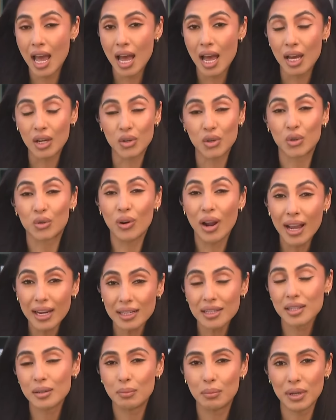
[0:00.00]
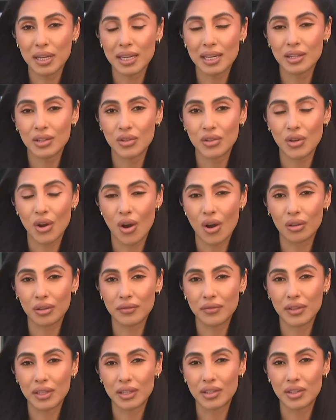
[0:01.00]
uh, trying to piece all
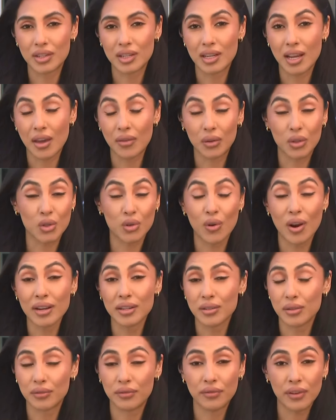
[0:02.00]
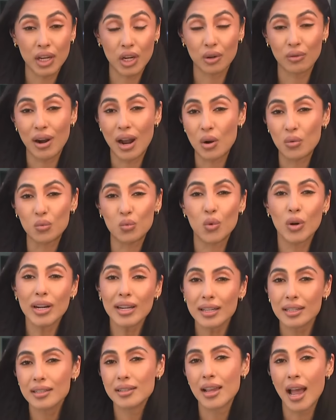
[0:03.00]
of this together, trying to figure out what
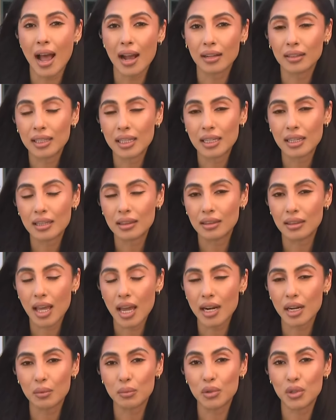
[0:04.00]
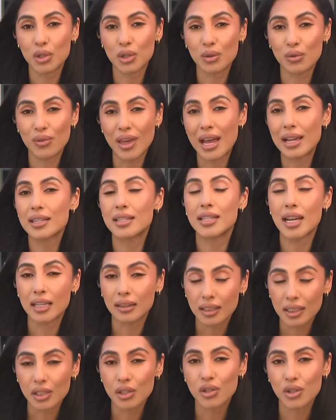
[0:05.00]
exactly led up to that
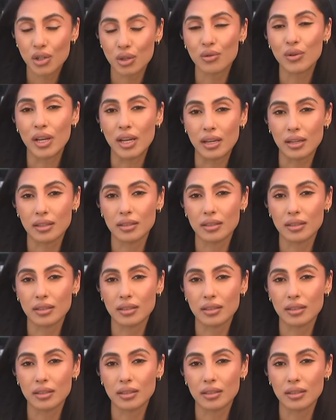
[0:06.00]
deadly shooting.